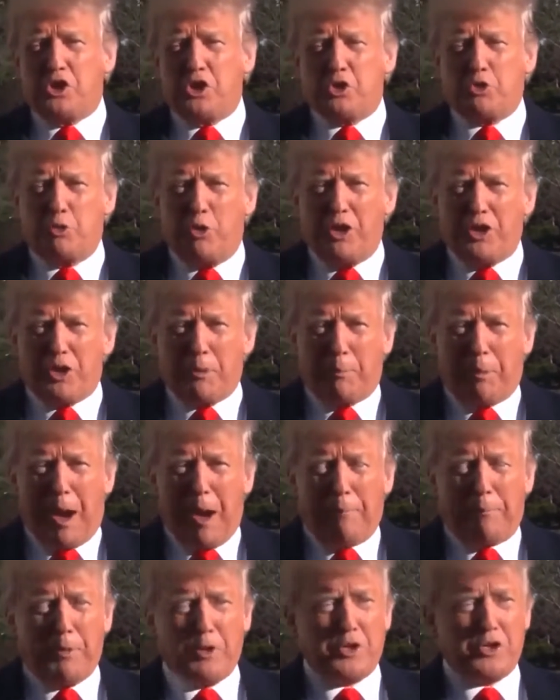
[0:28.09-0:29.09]
Just read the
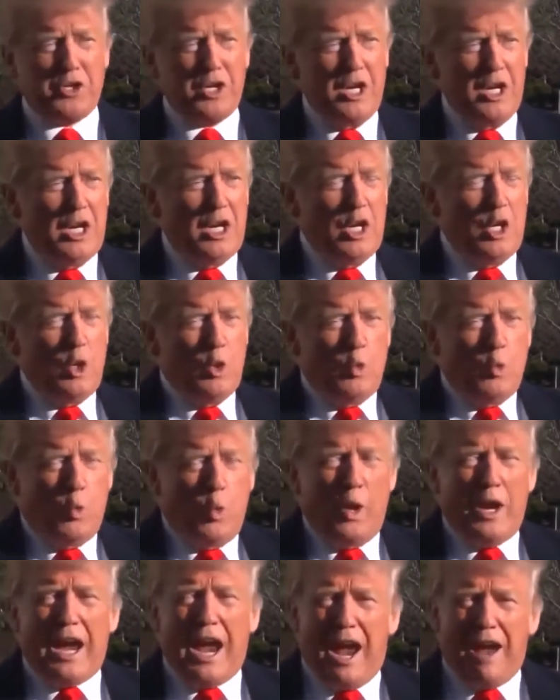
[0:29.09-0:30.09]
papers.
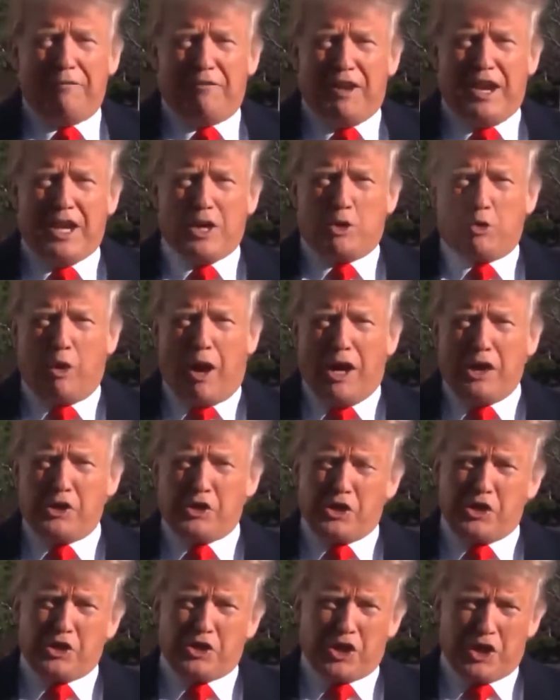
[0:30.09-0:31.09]
We have a
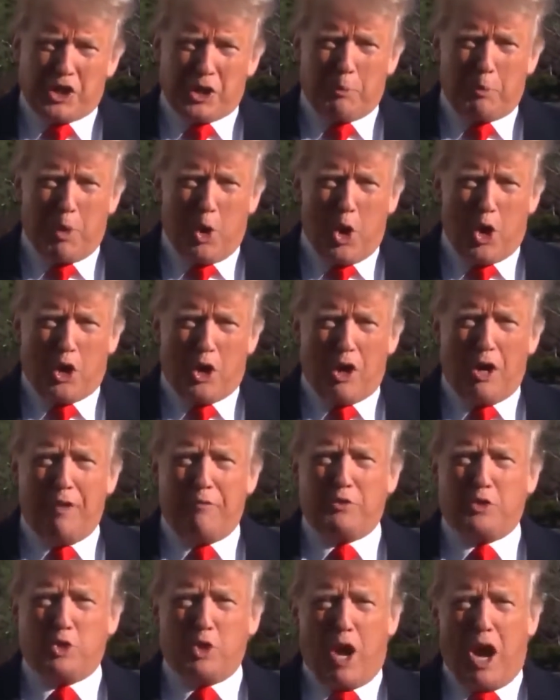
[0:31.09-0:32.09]
crisis at the border of
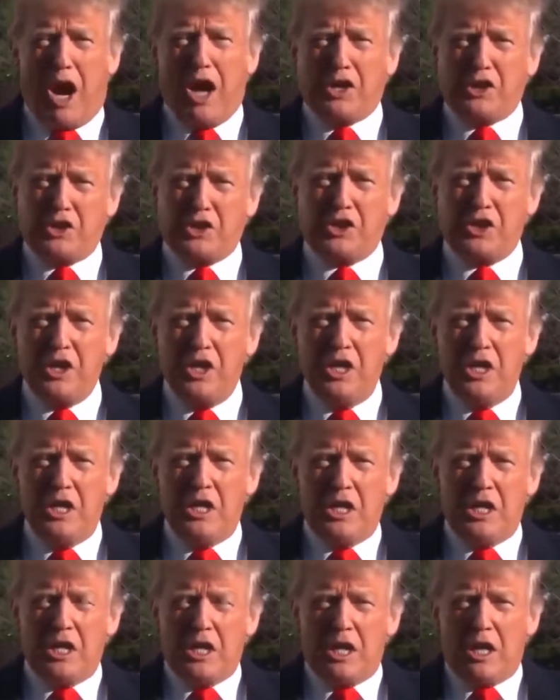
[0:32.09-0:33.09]
drugs,
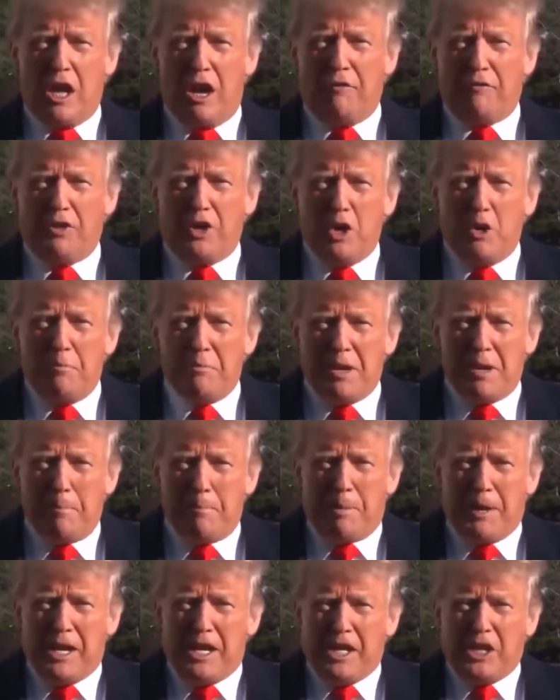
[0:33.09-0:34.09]
of human
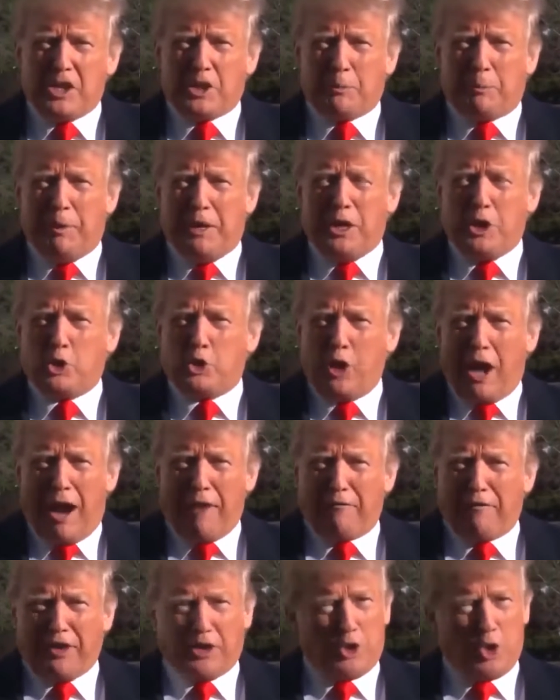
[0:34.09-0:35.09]
beings being
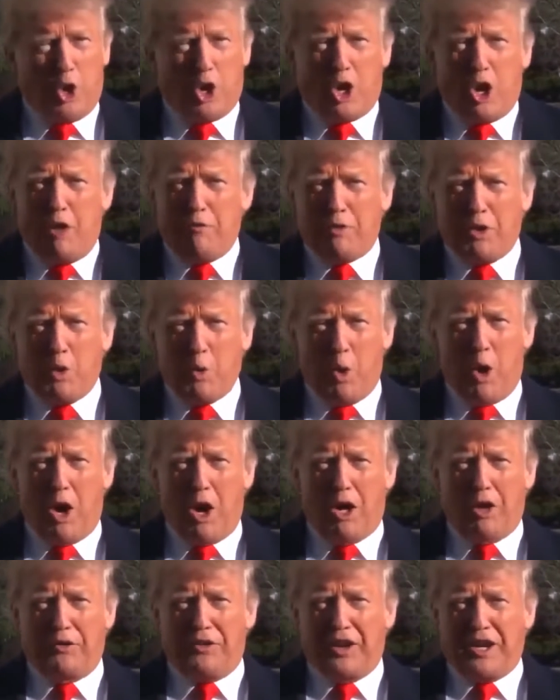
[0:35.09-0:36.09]
trafficked all over the
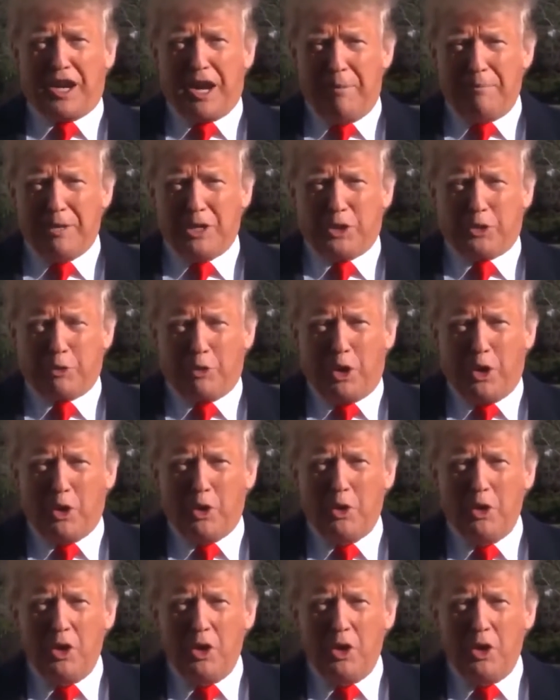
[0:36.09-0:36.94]
world. They're coming through.